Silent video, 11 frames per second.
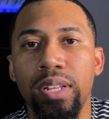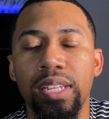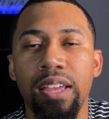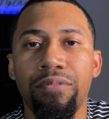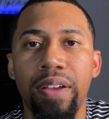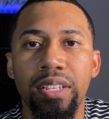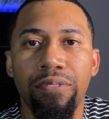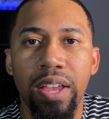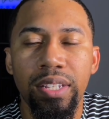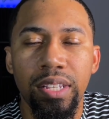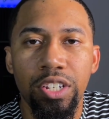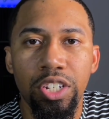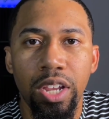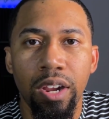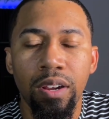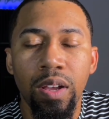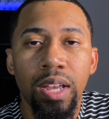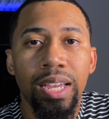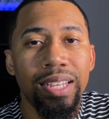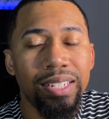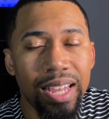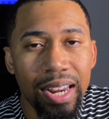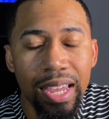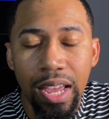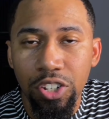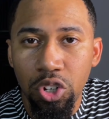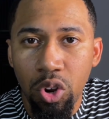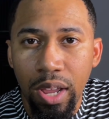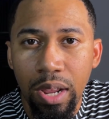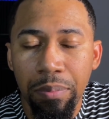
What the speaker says: to InvestFest this year. He said he enjoyed it,